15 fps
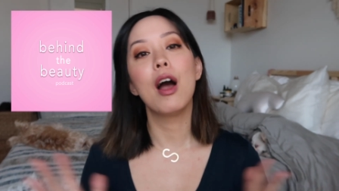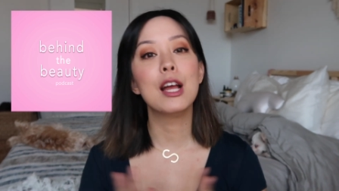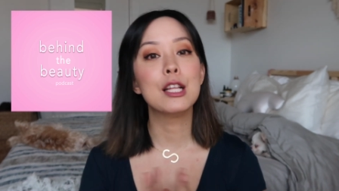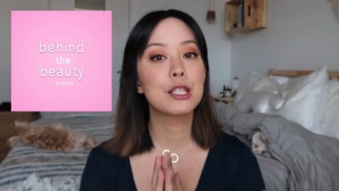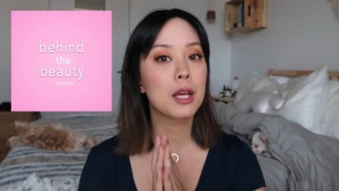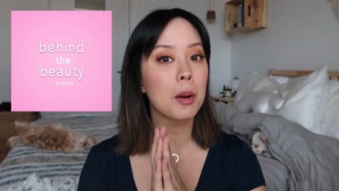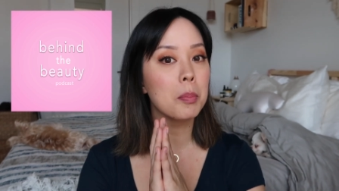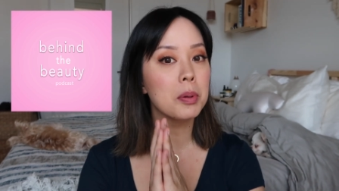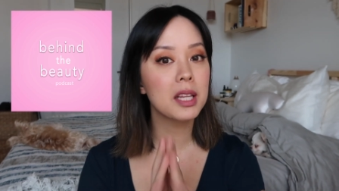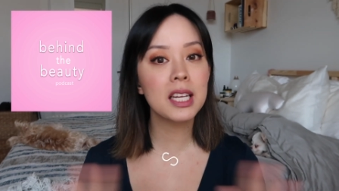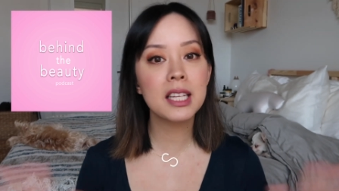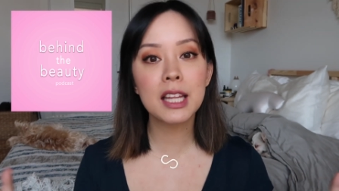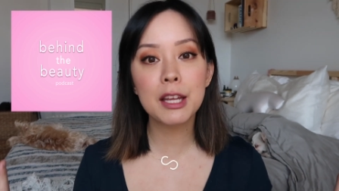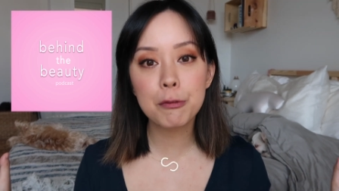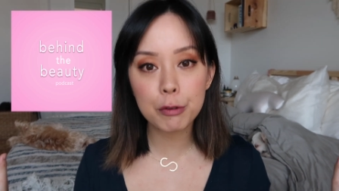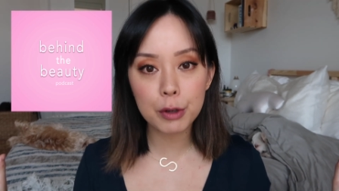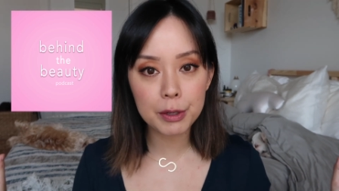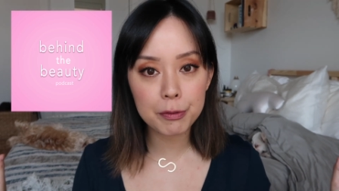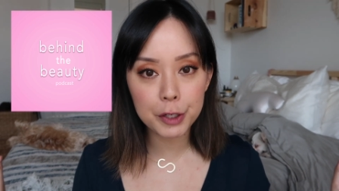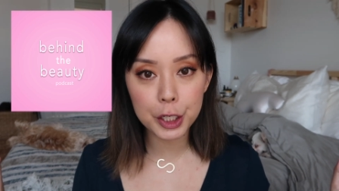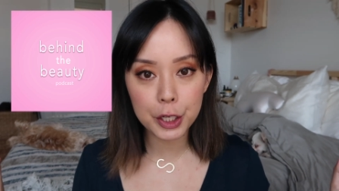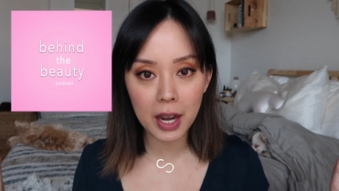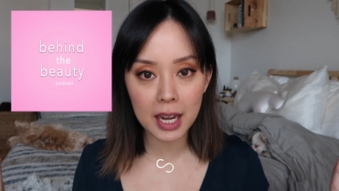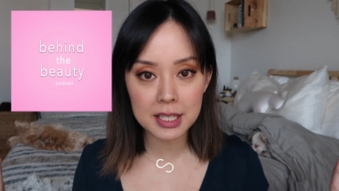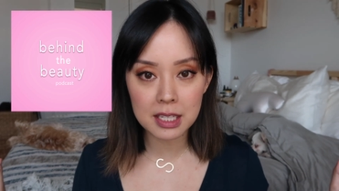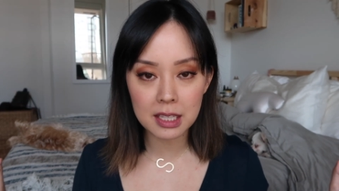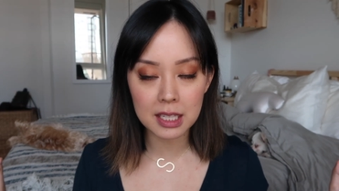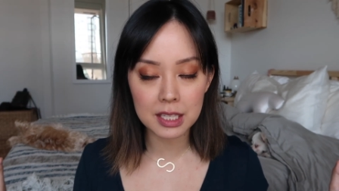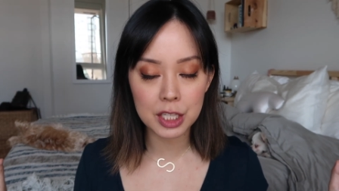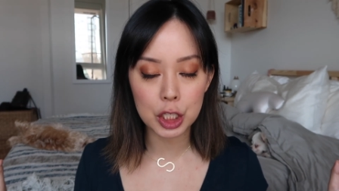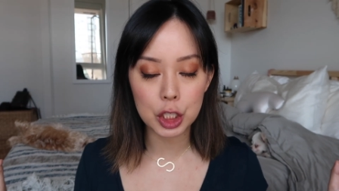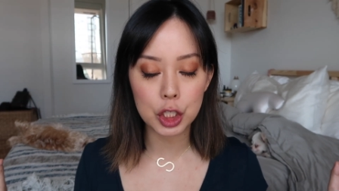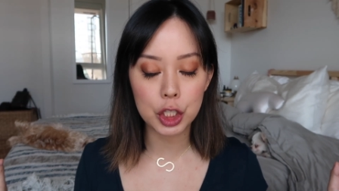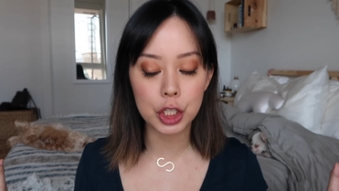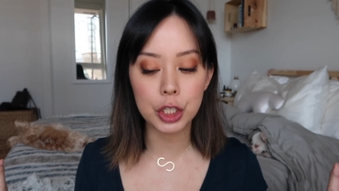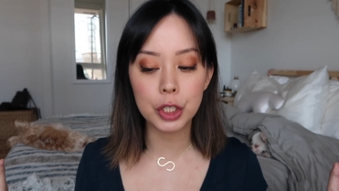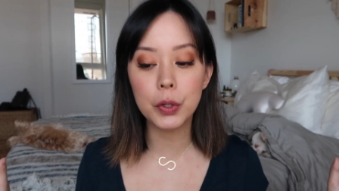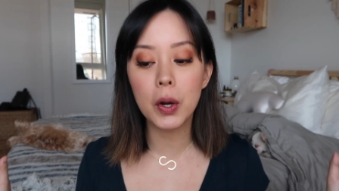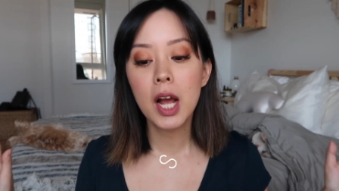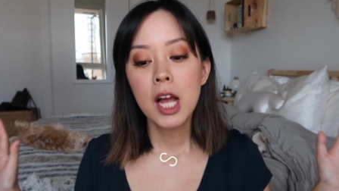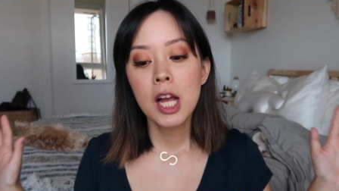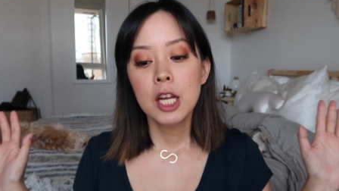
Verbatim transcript: It's completely free for you guys to listen to.